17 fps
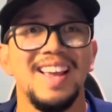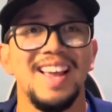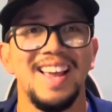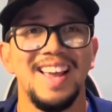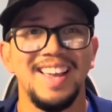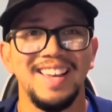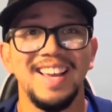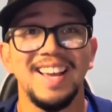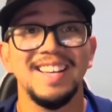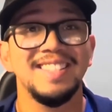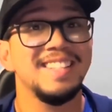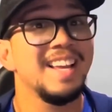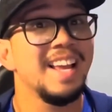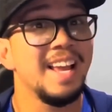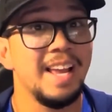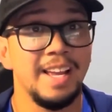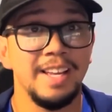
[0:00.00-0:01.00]
Hey
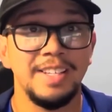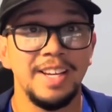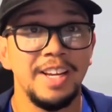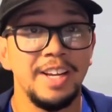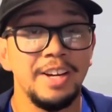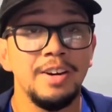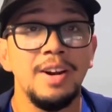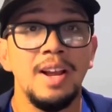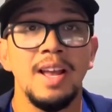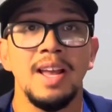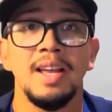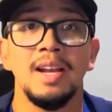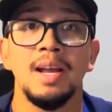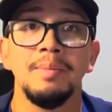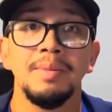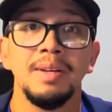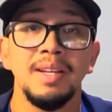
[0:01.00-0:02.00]
guys, AJ here,
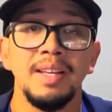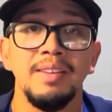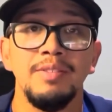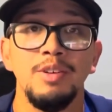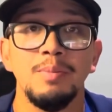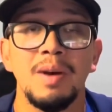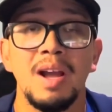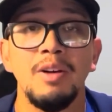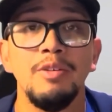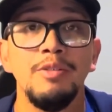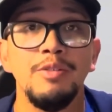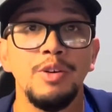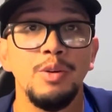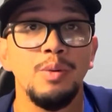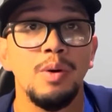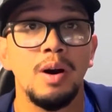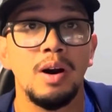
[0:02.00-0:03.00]
and I'm going to give you my
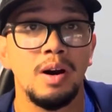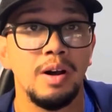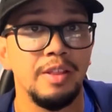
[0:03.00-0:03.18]
review